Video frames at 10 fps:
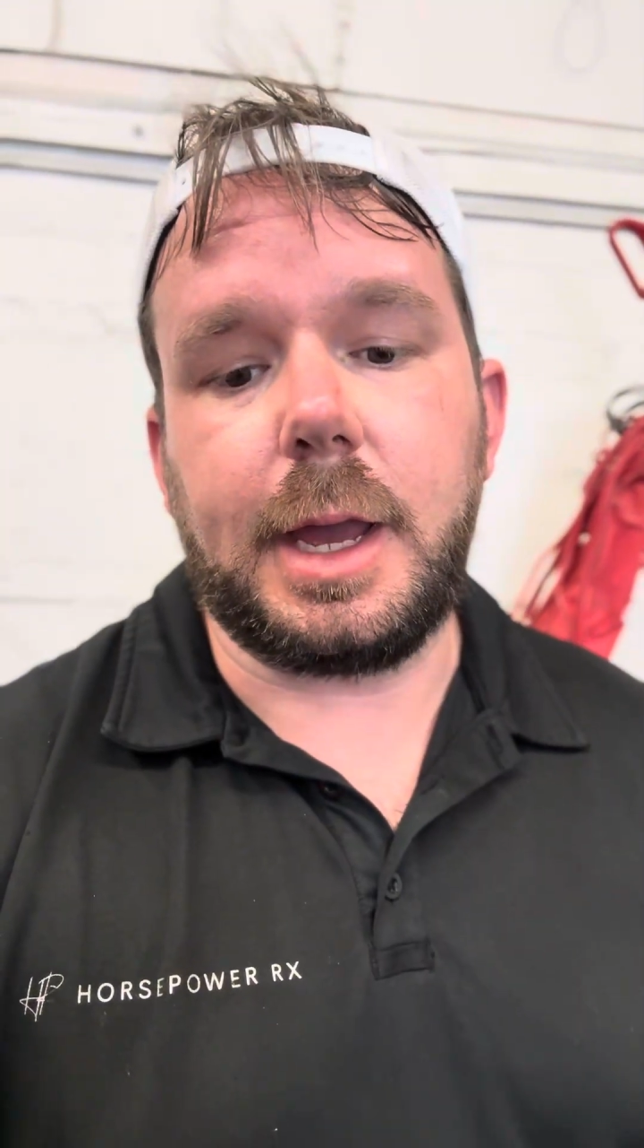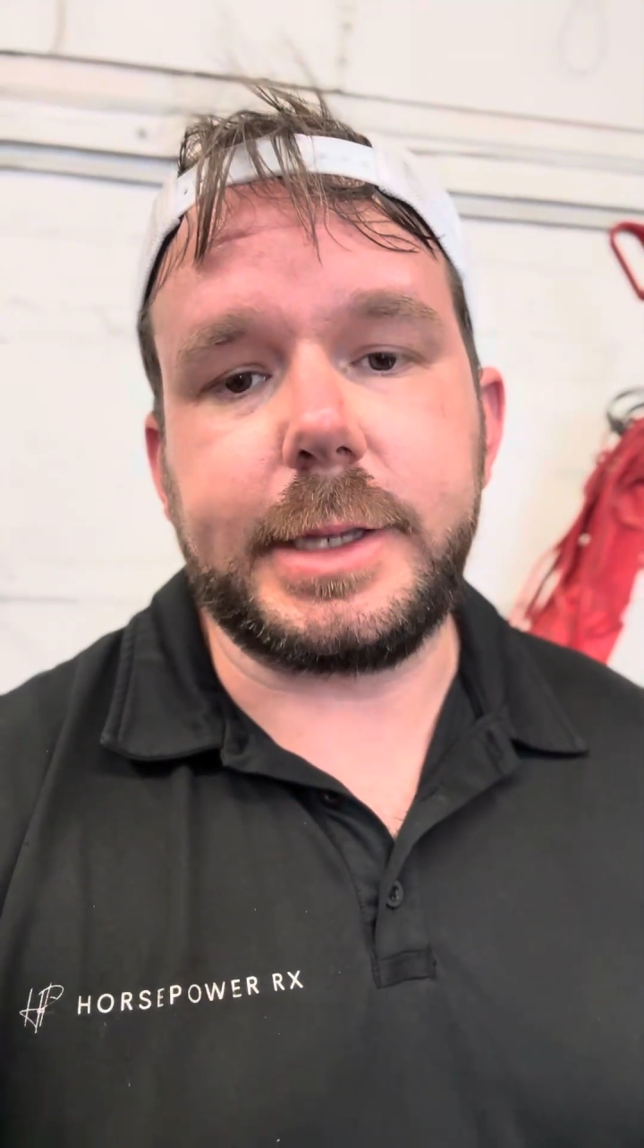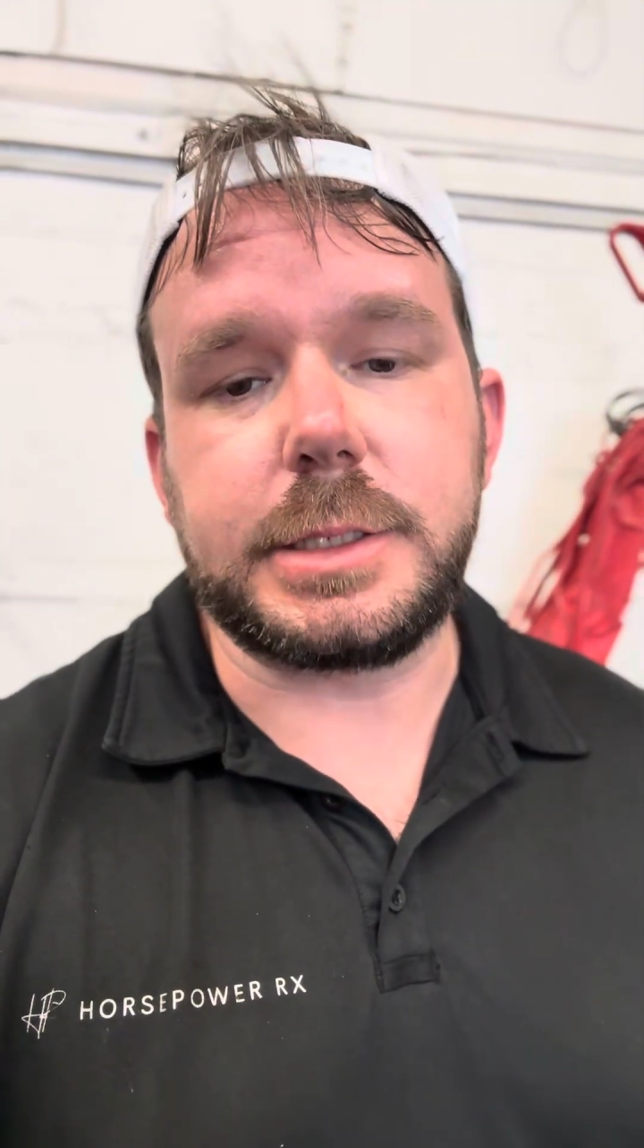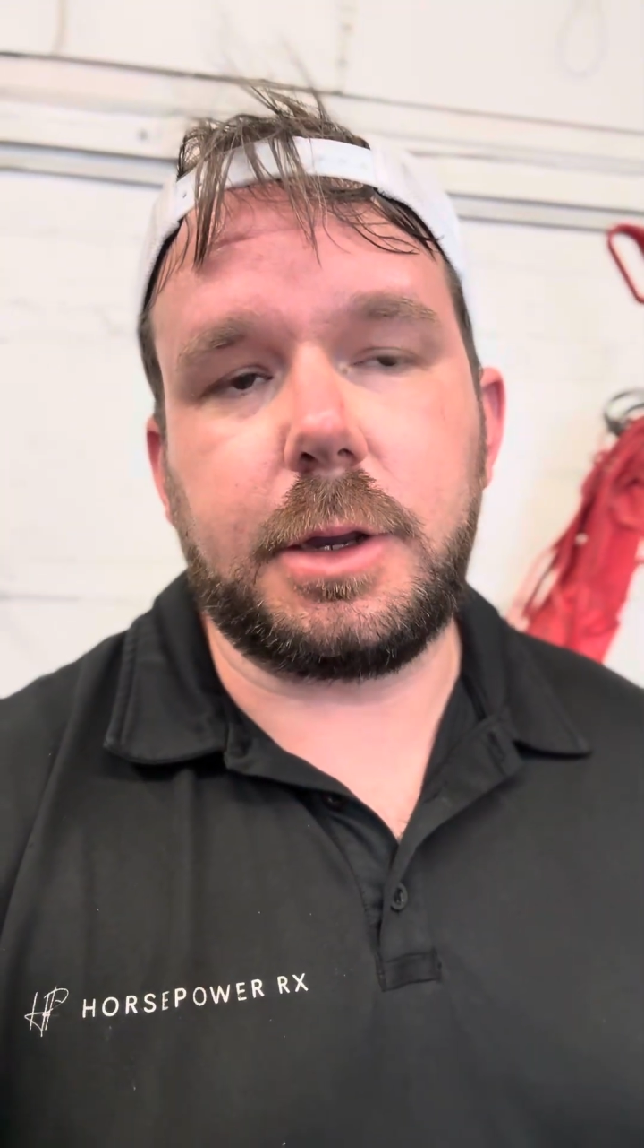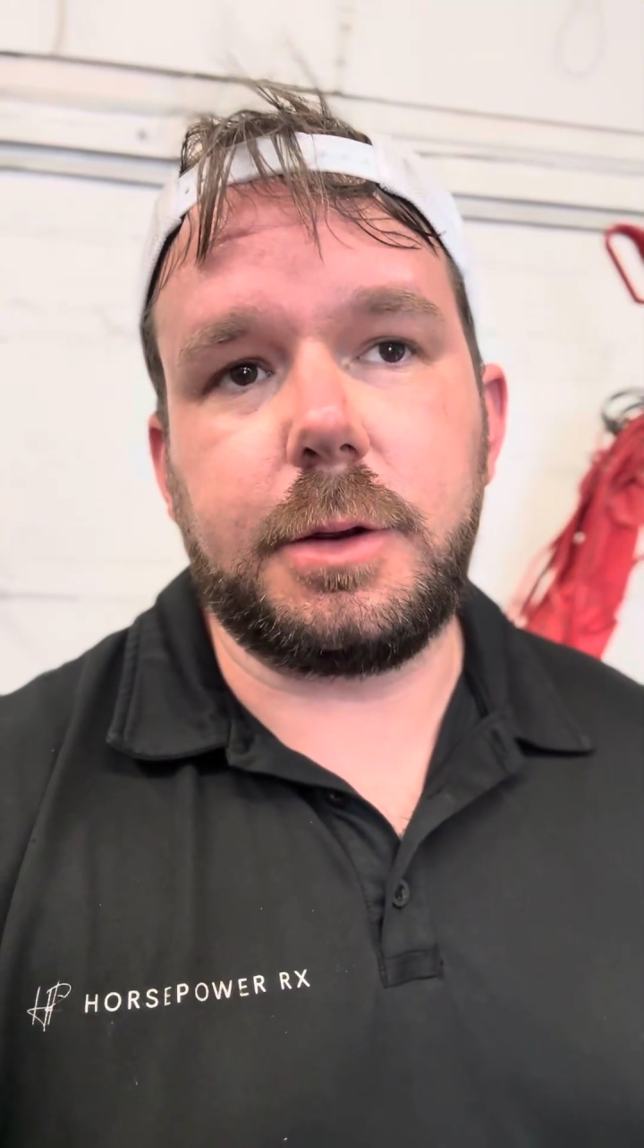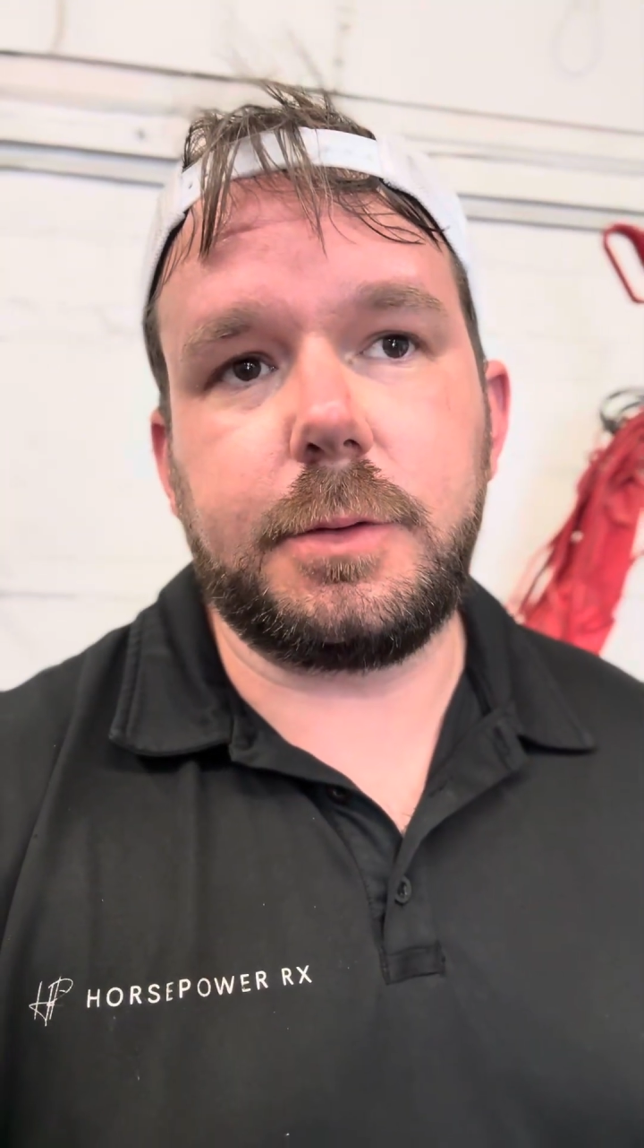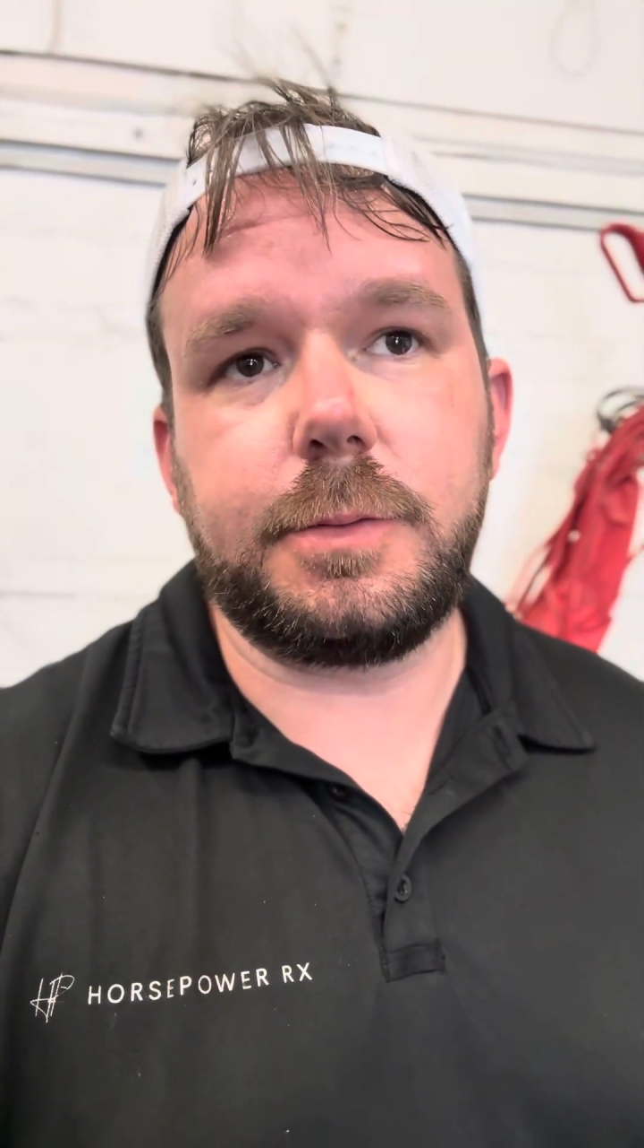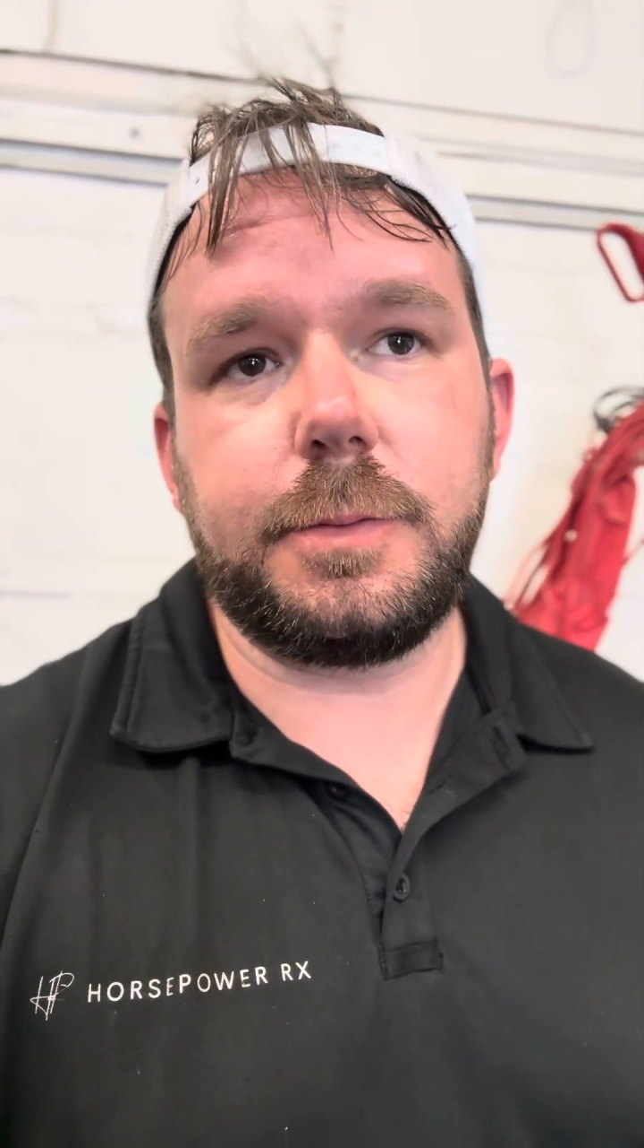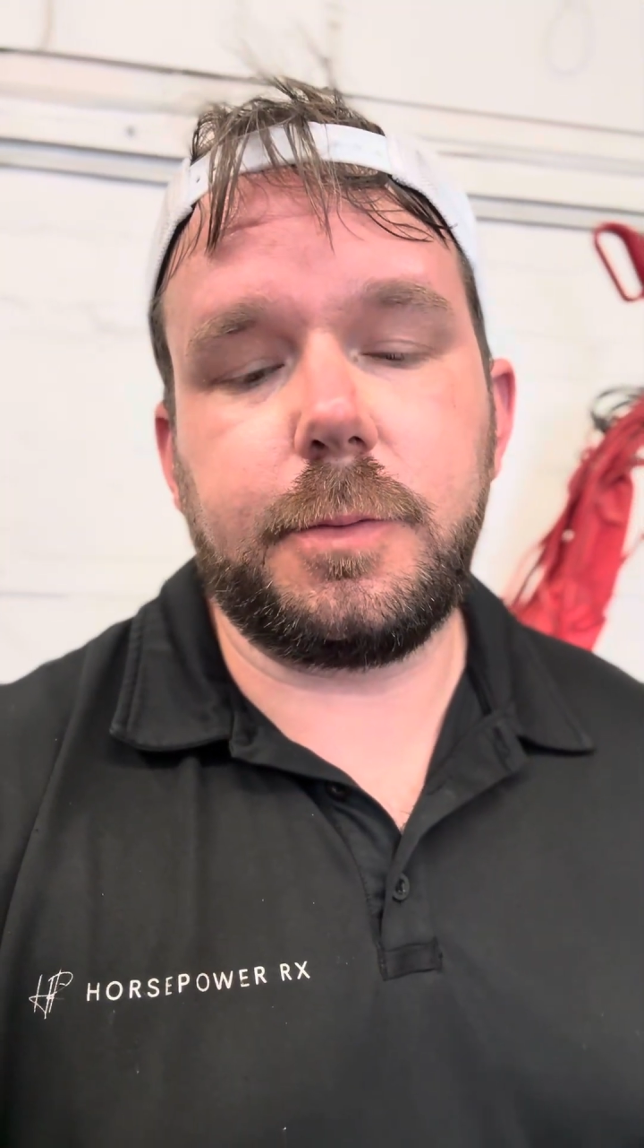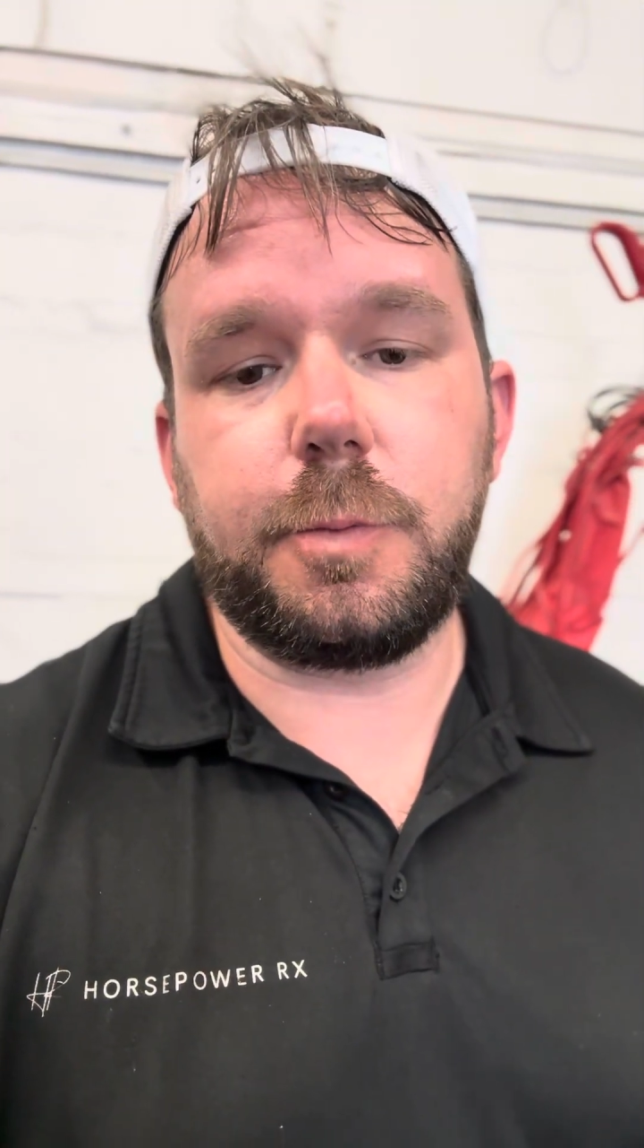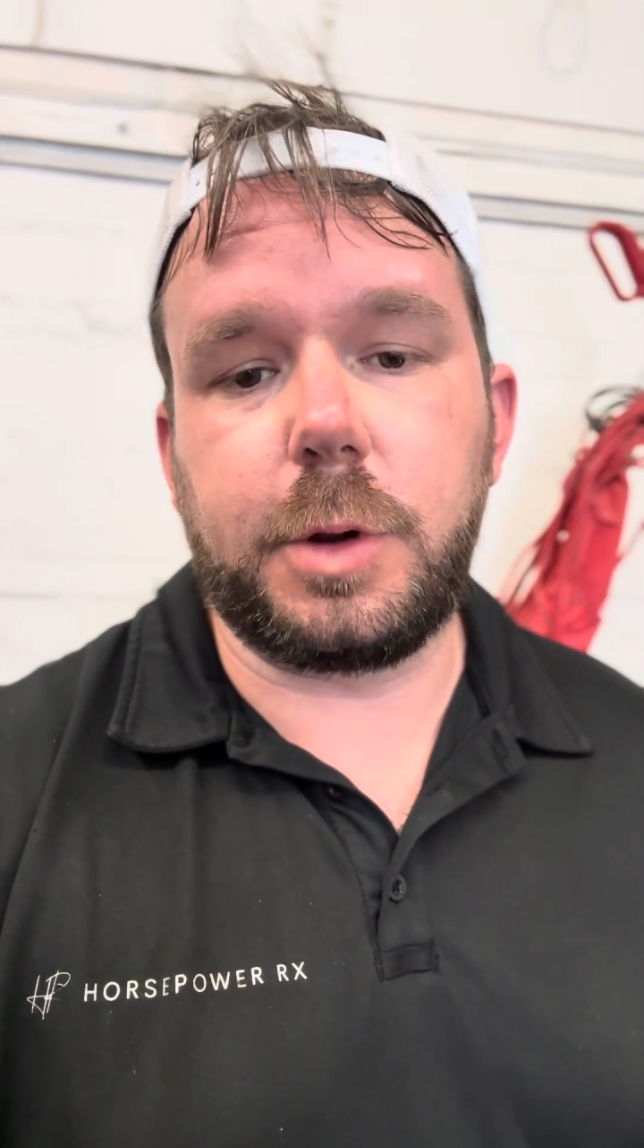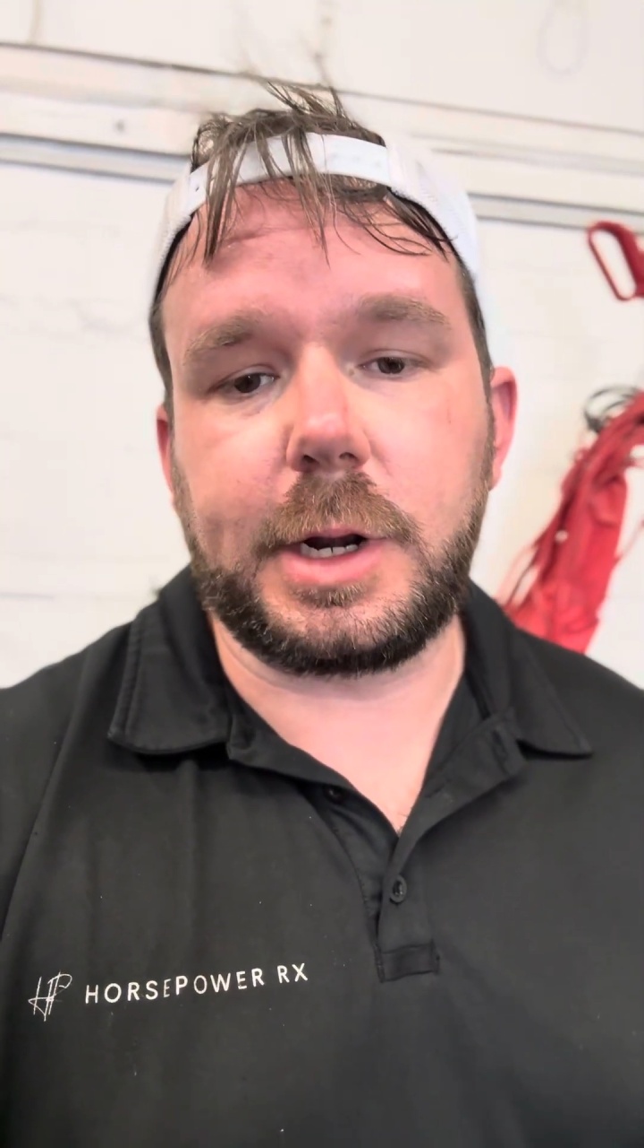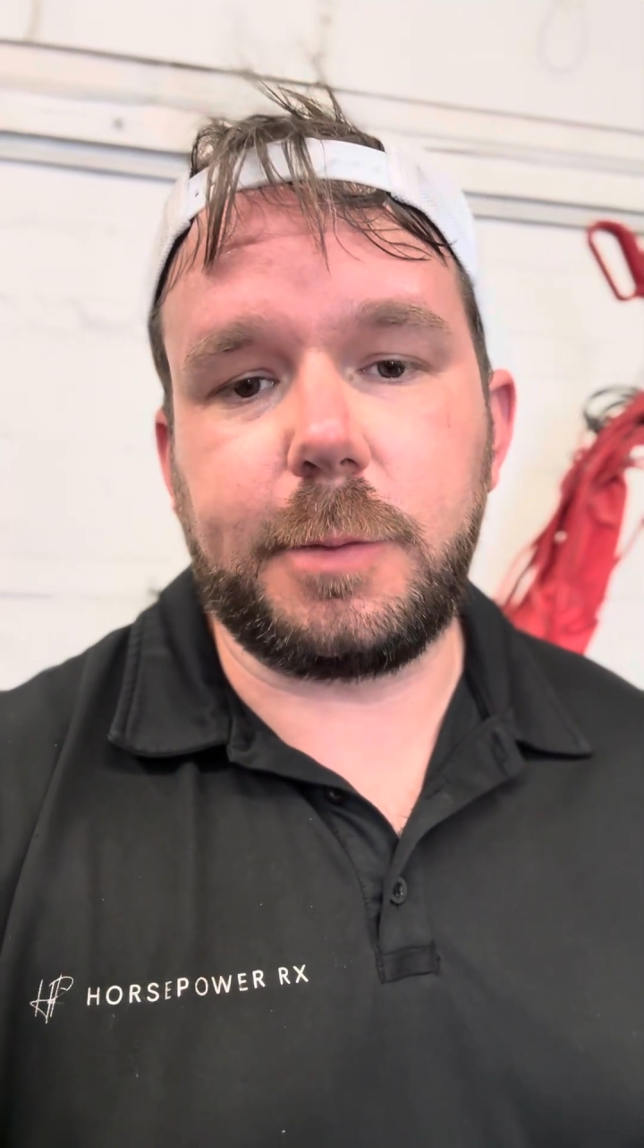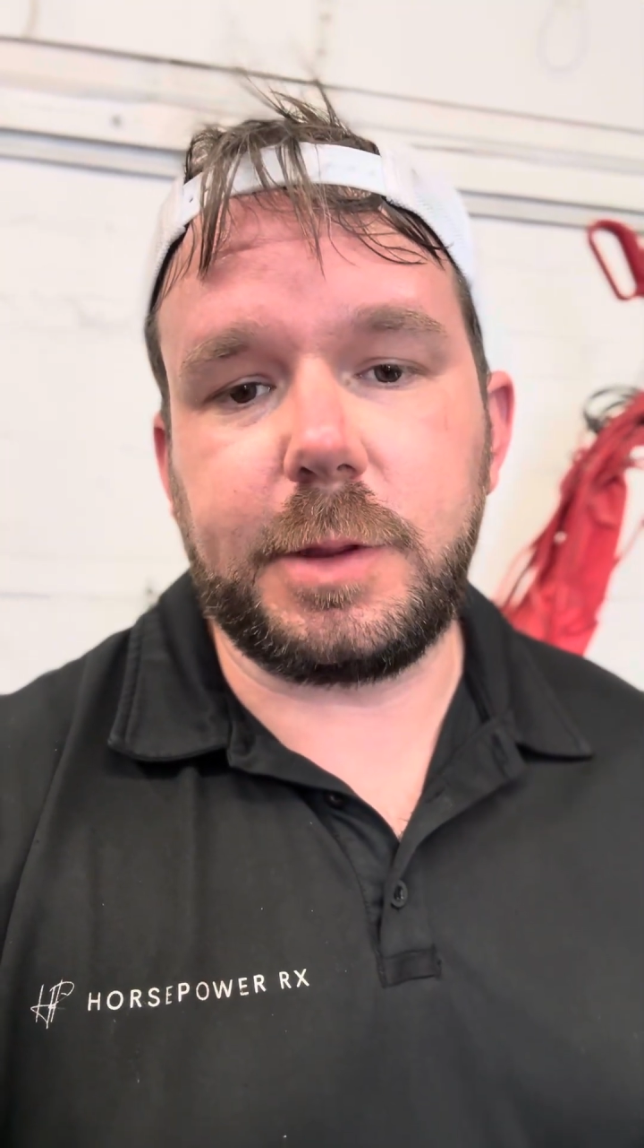So working